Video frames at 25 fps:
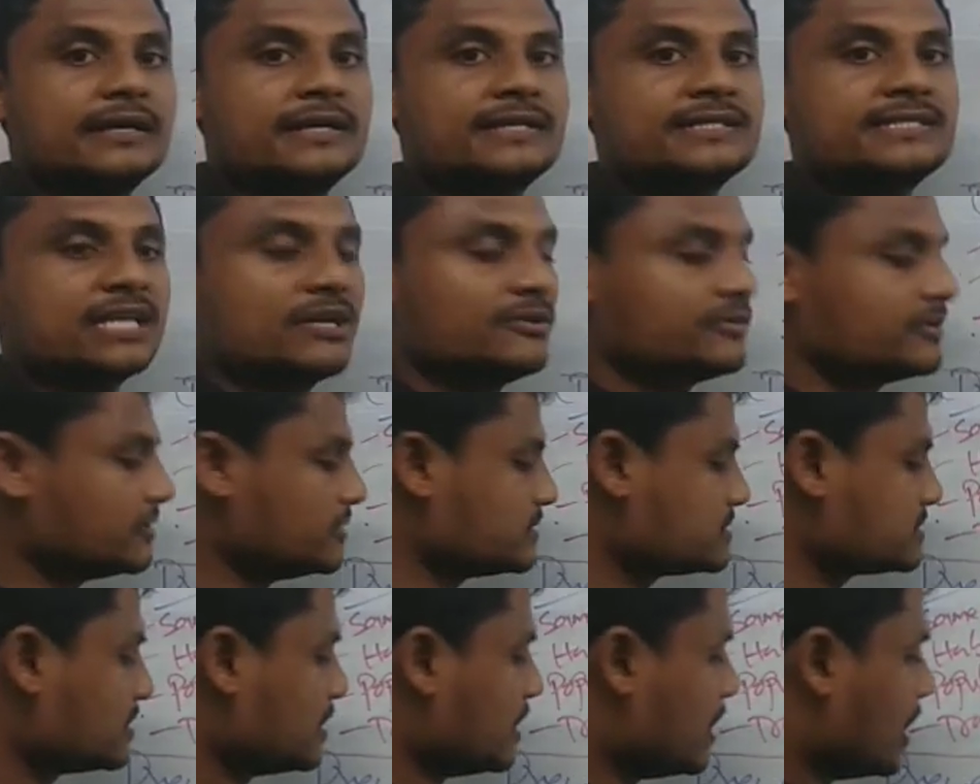
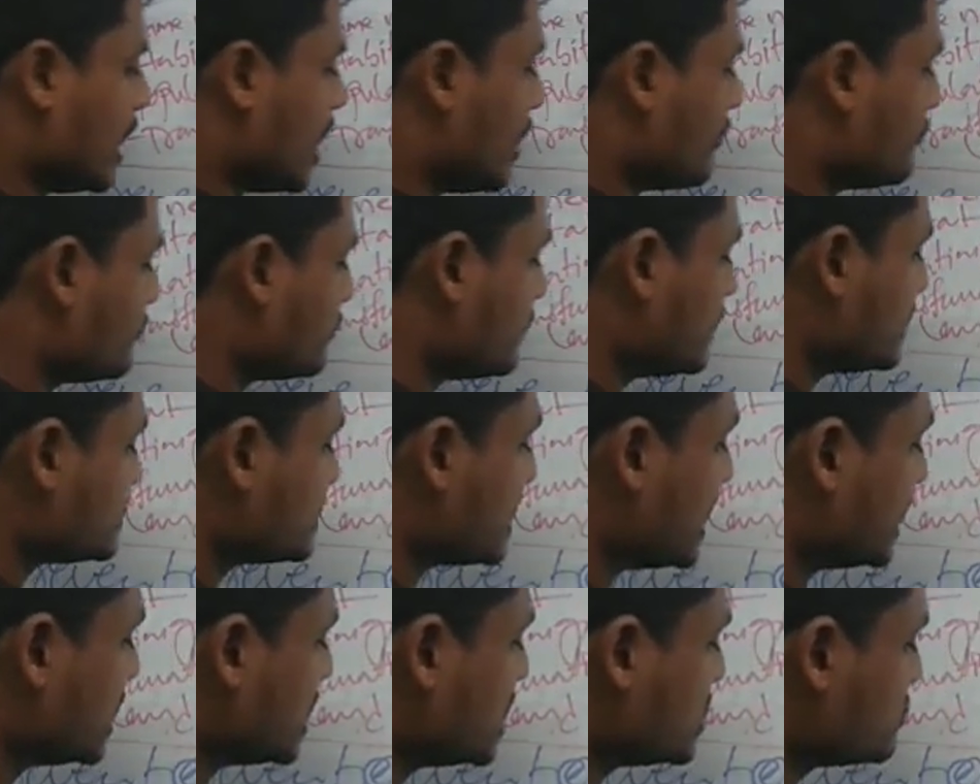incentives. After
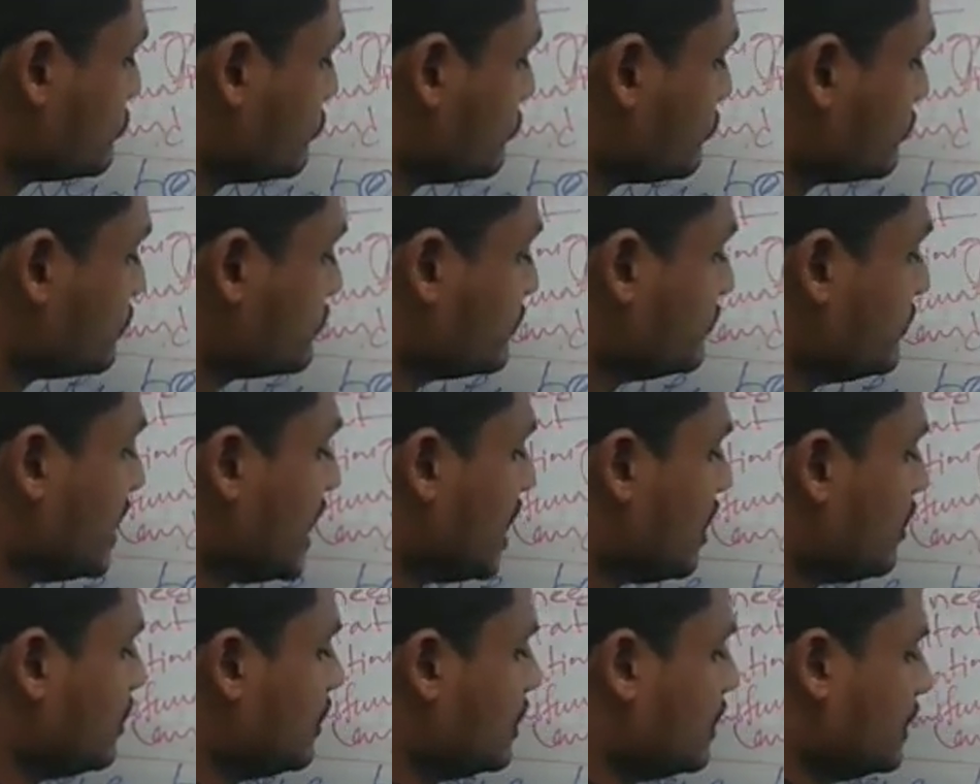that is we
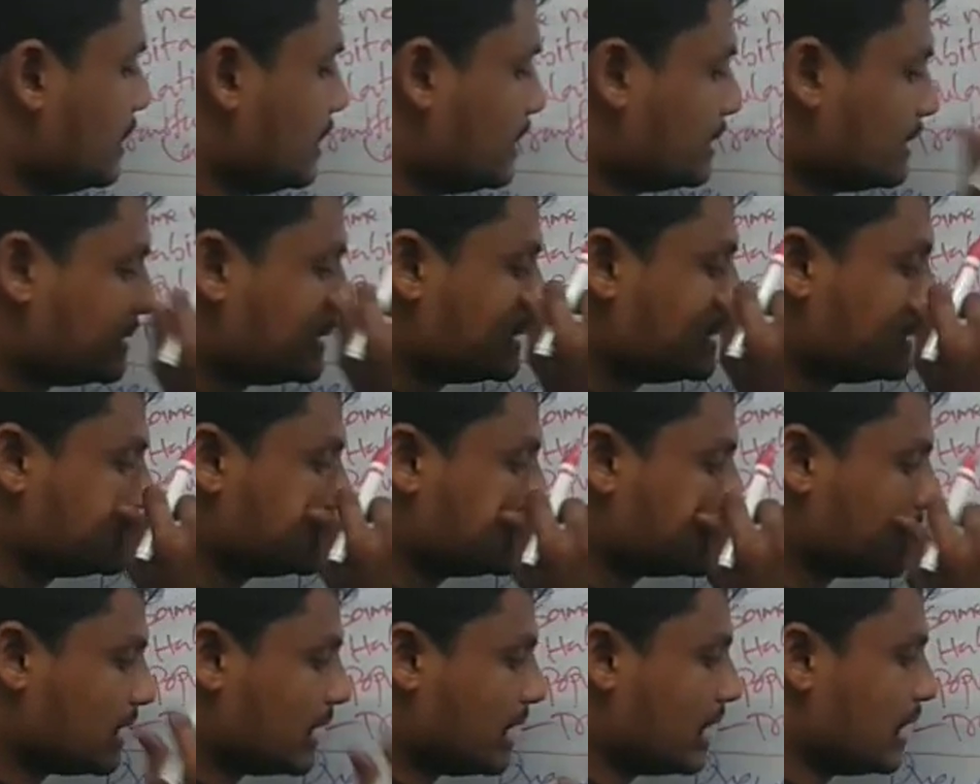have
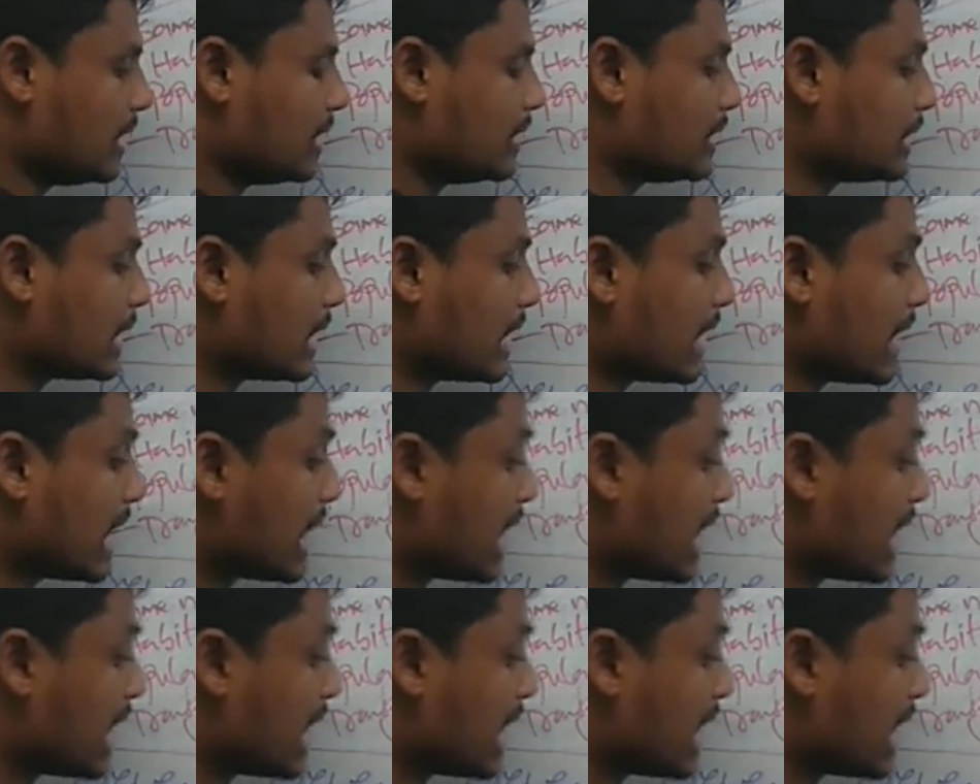a